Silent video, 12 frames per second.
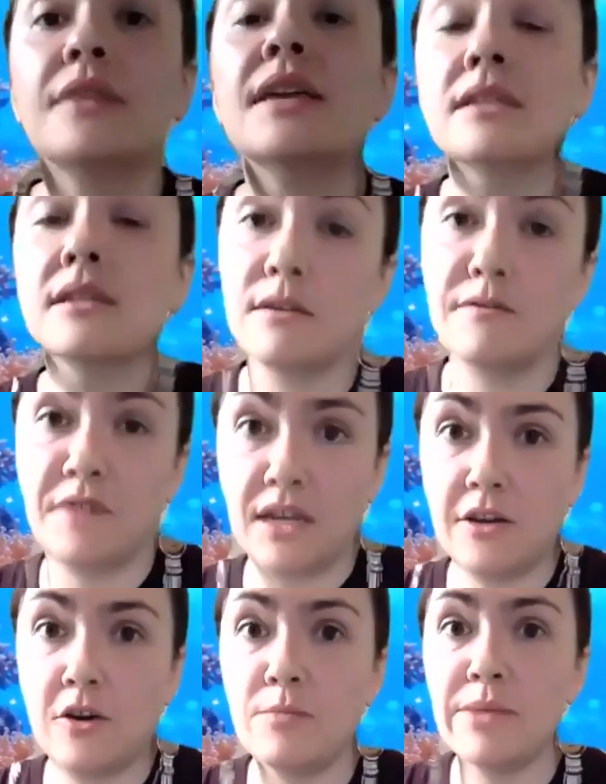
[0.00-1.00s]
this is a
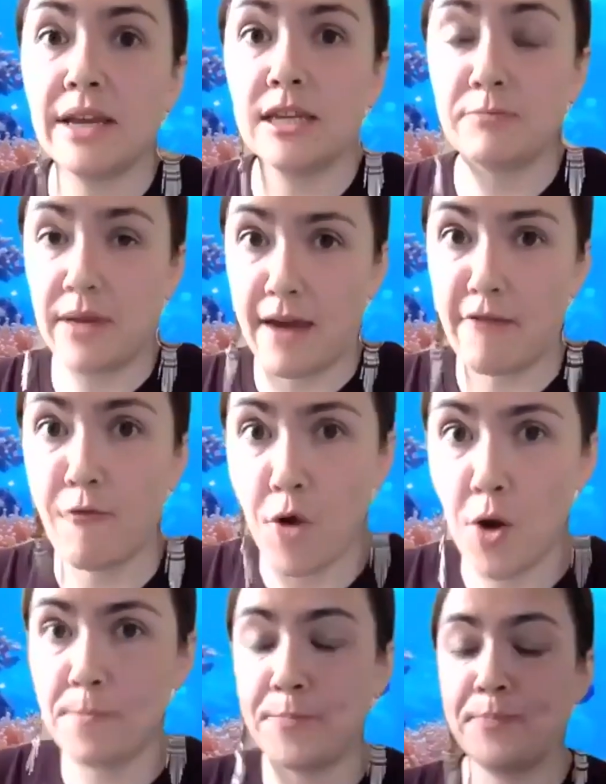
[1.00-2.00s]
video based
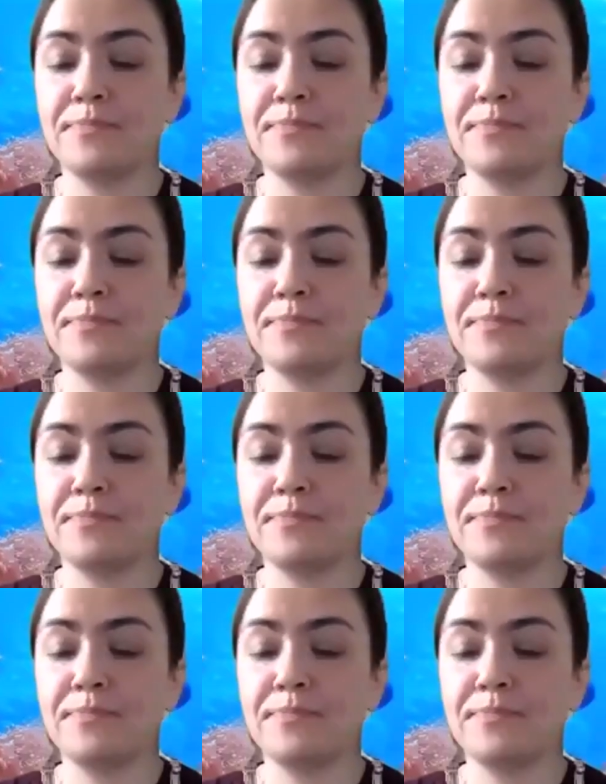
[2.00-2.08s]
platform,